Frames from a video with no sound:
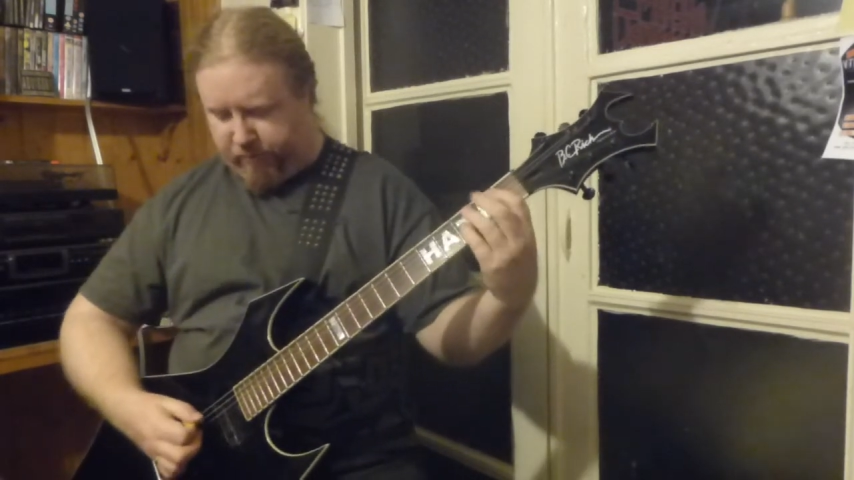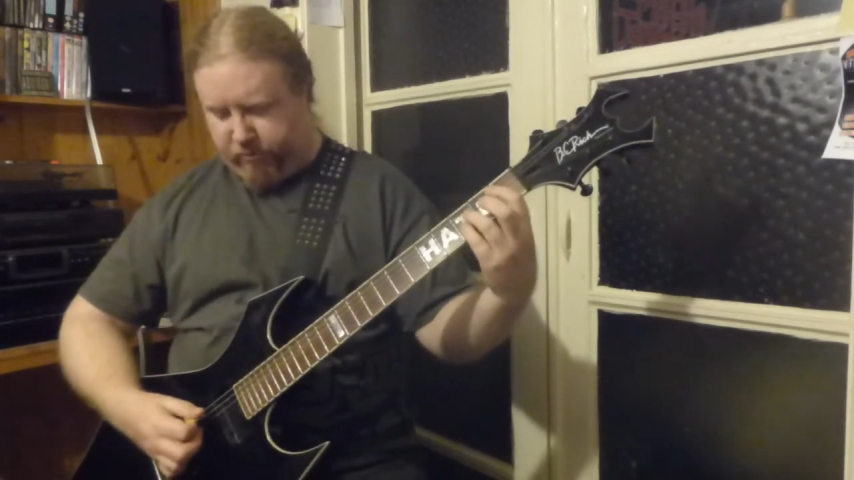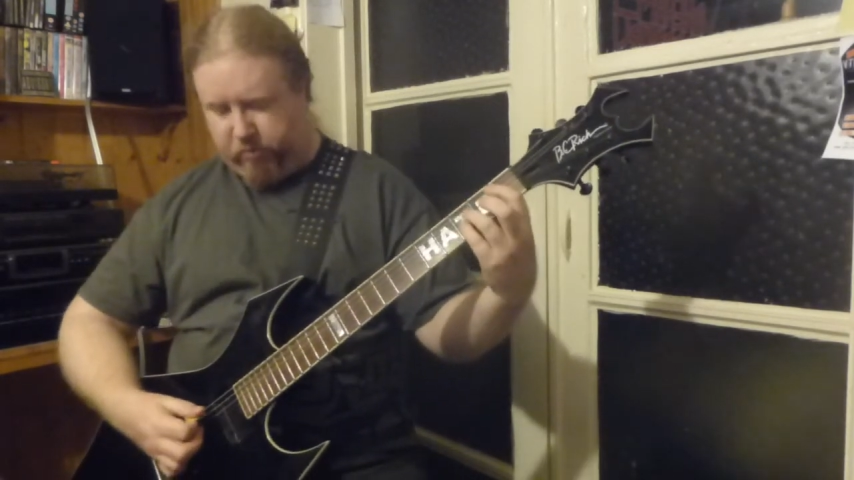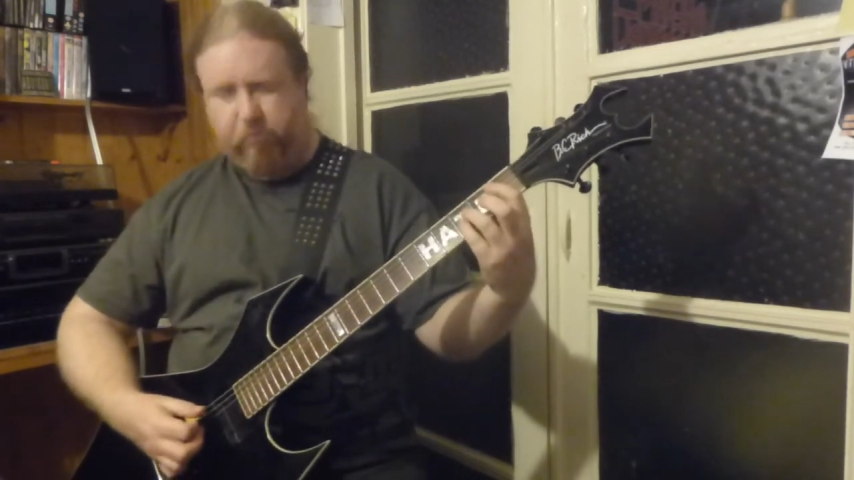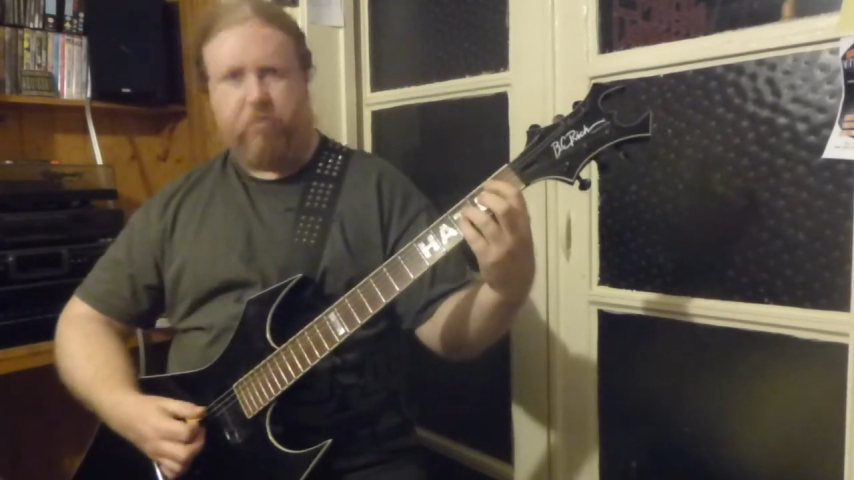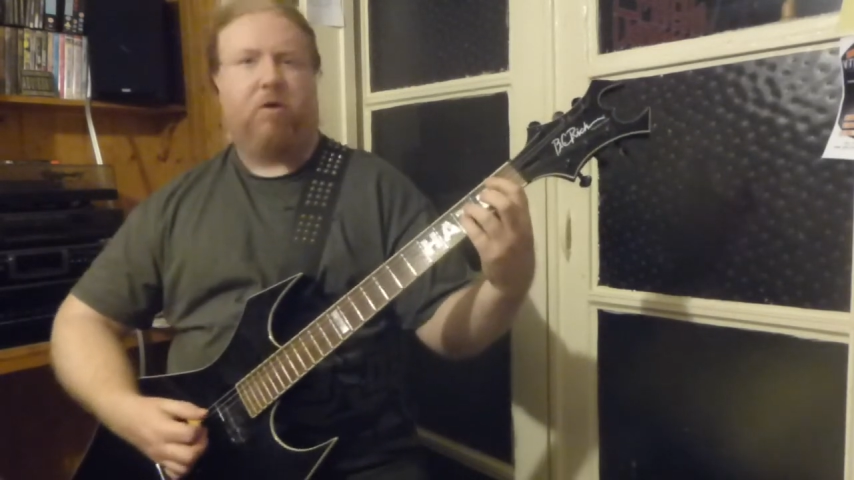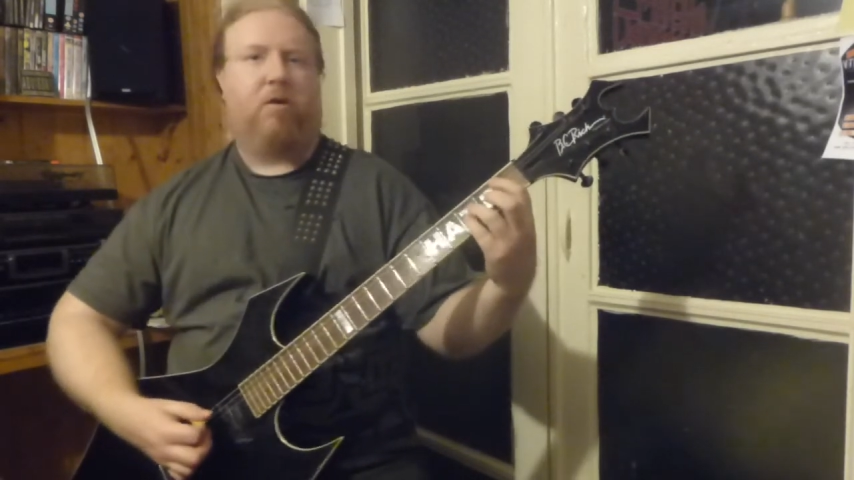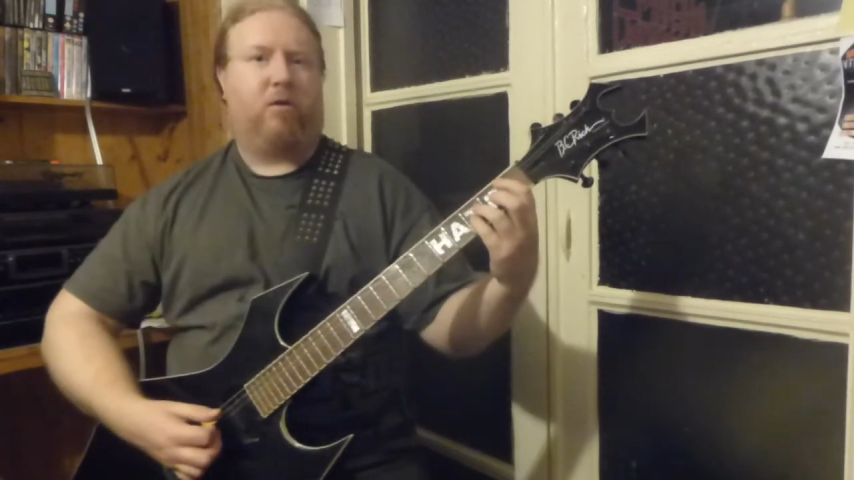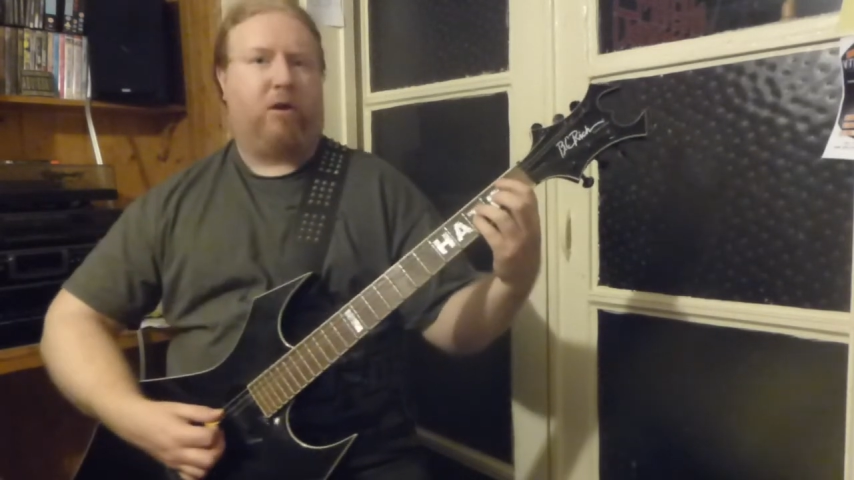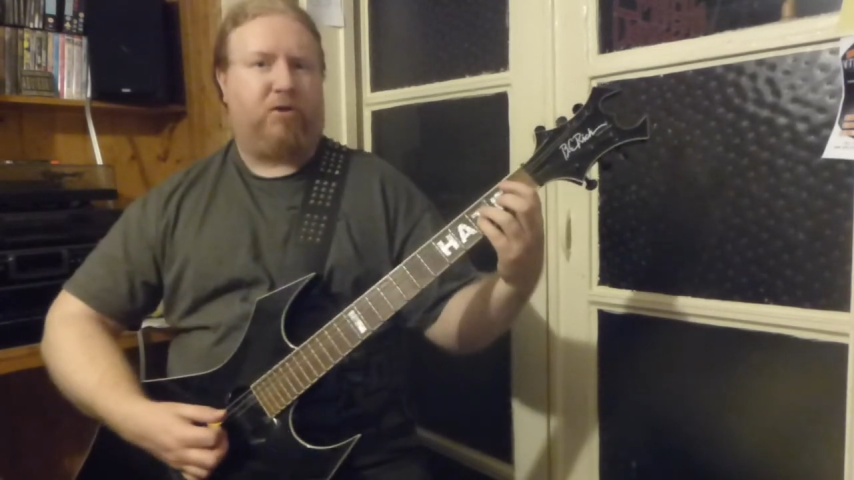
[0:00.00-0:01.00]
If you do
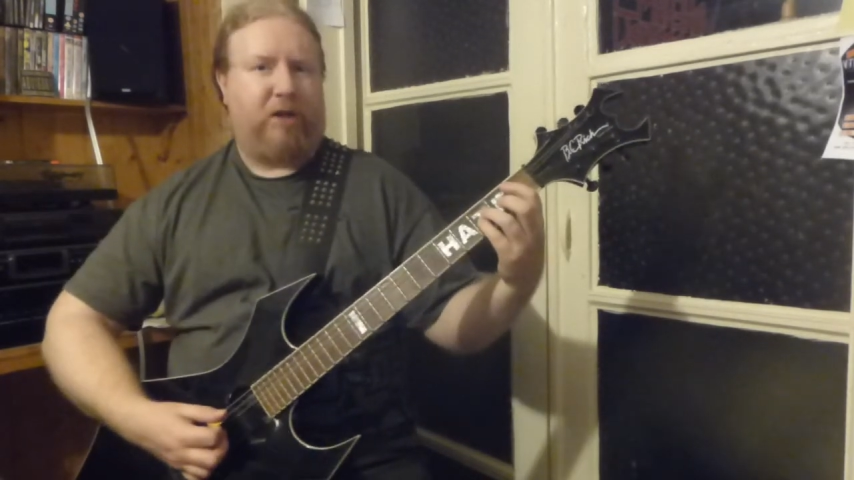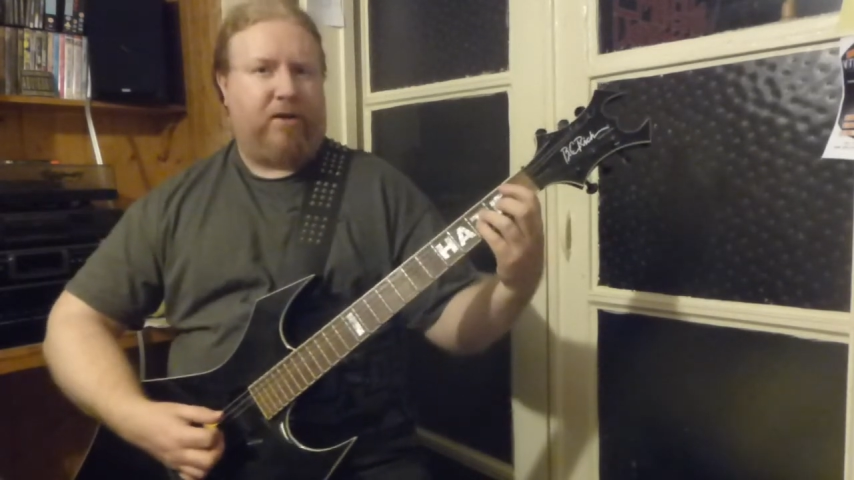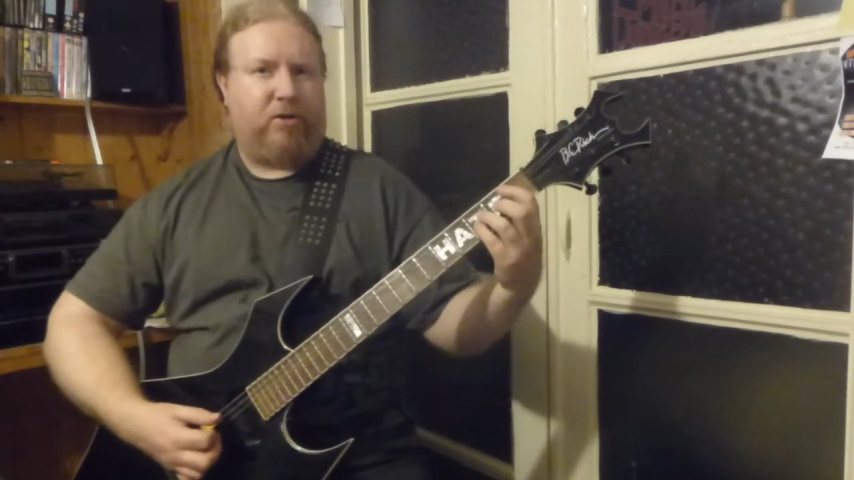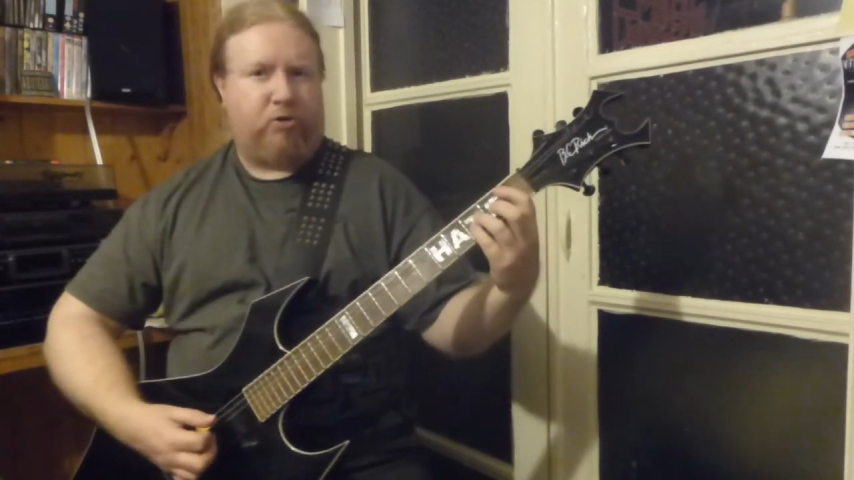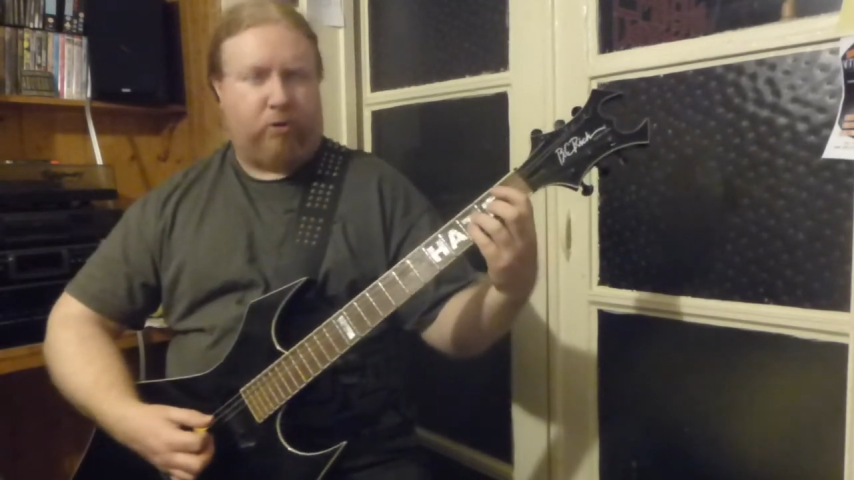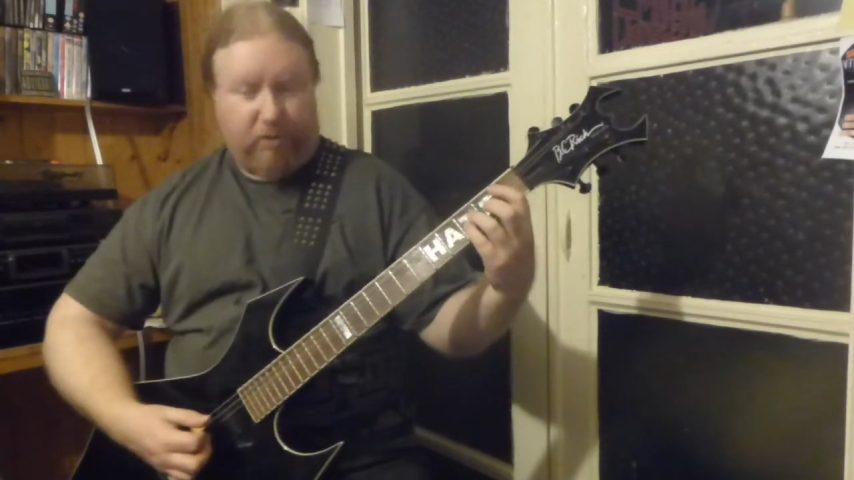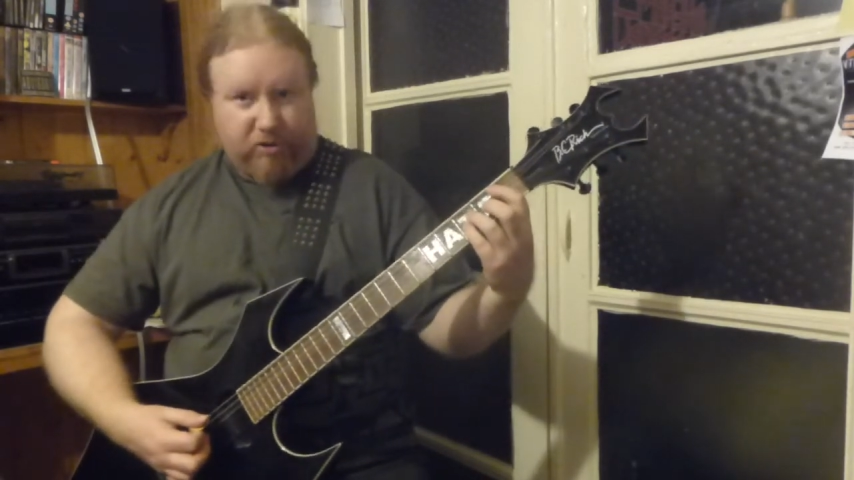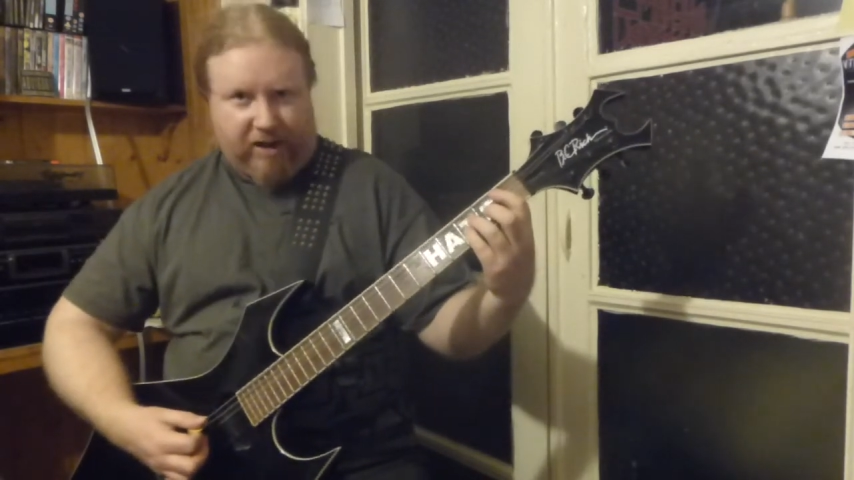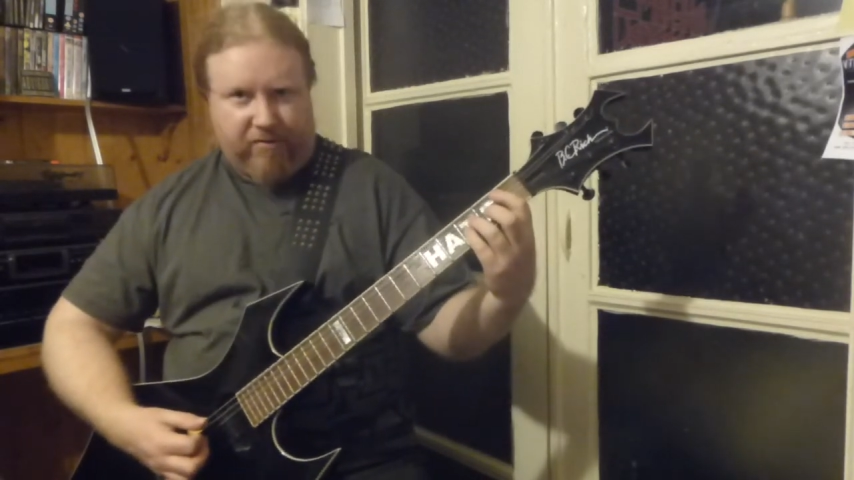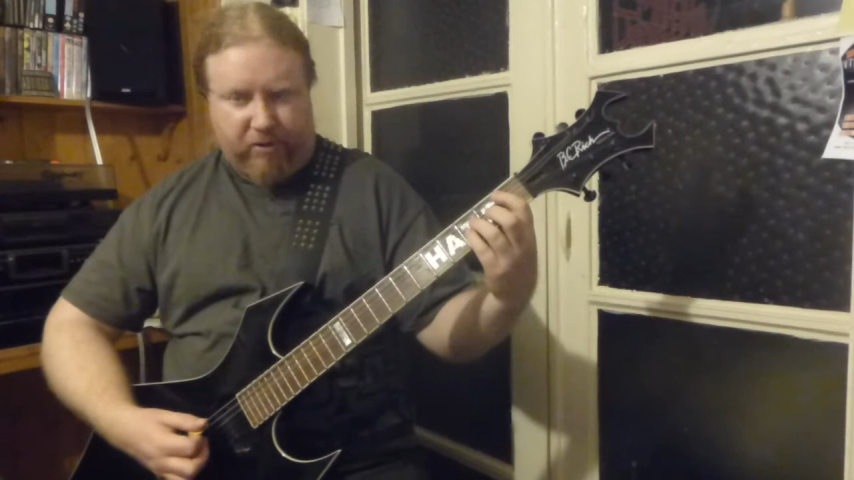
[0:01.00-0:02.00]
like a downstroke, a
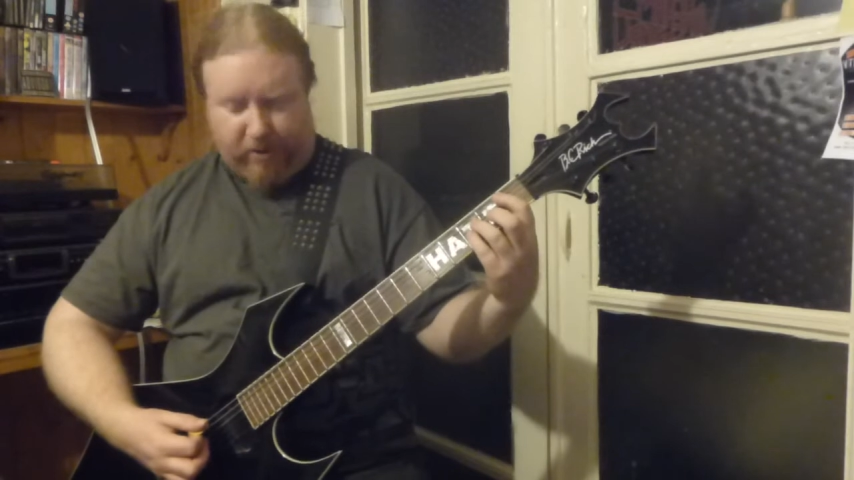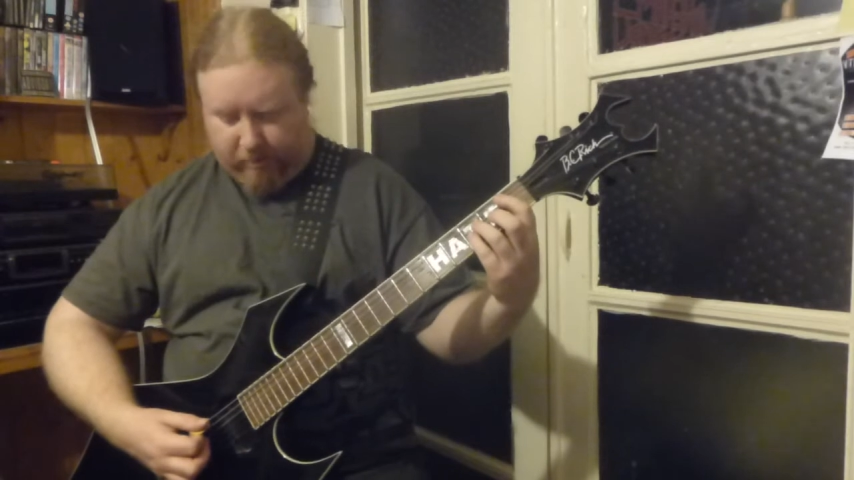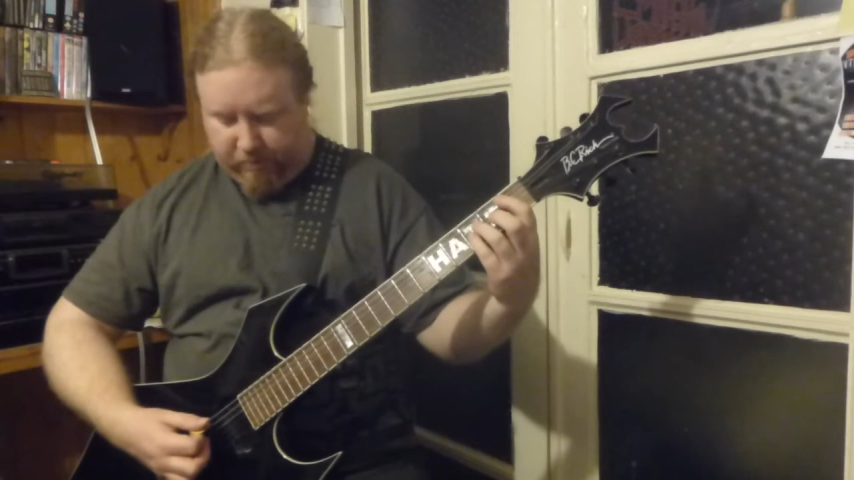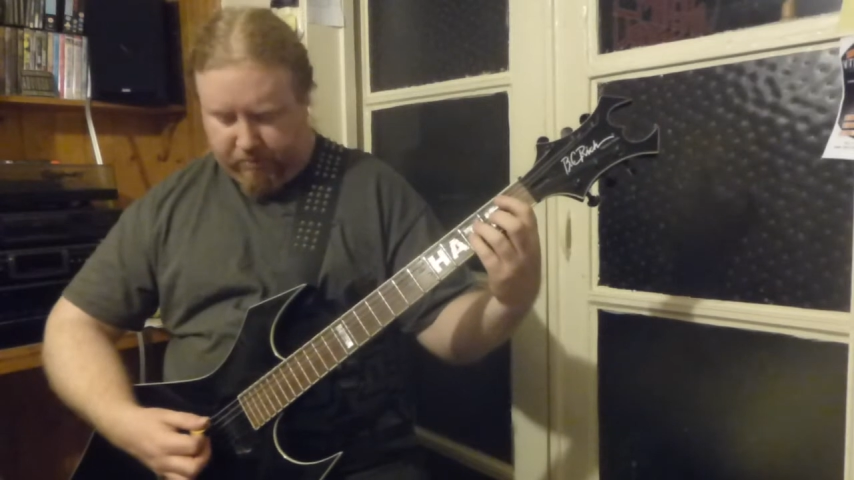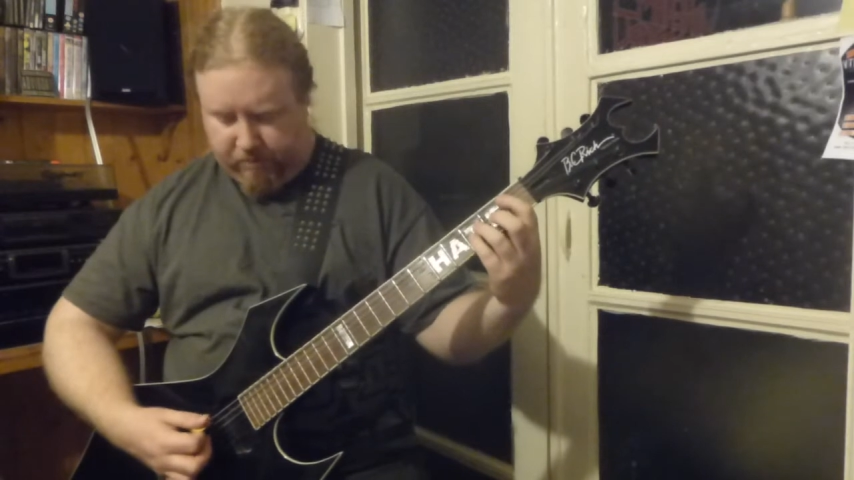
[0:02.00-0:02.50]
down then up,